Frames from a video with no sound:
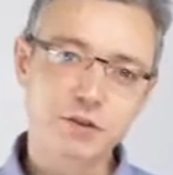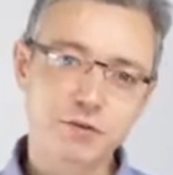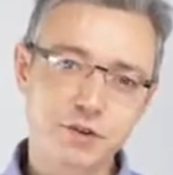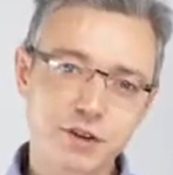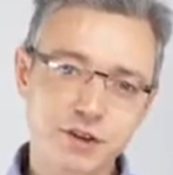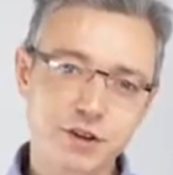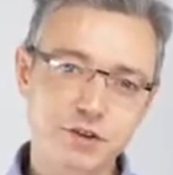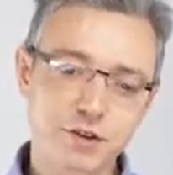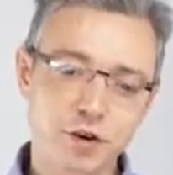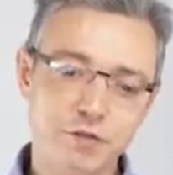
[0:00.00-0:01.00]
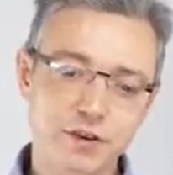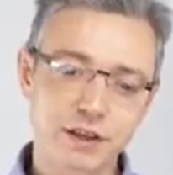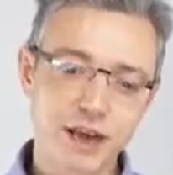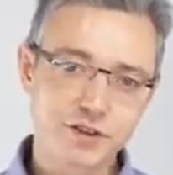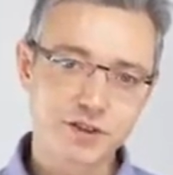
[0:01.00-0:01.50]
coefficients of
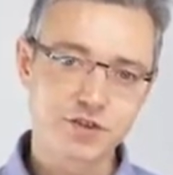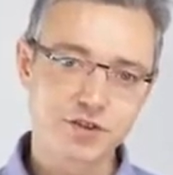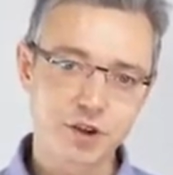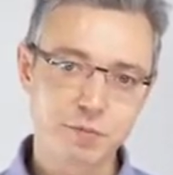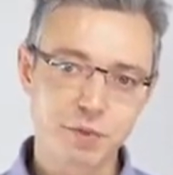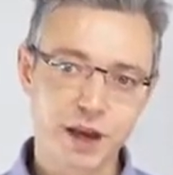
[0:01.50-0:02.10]
relationship,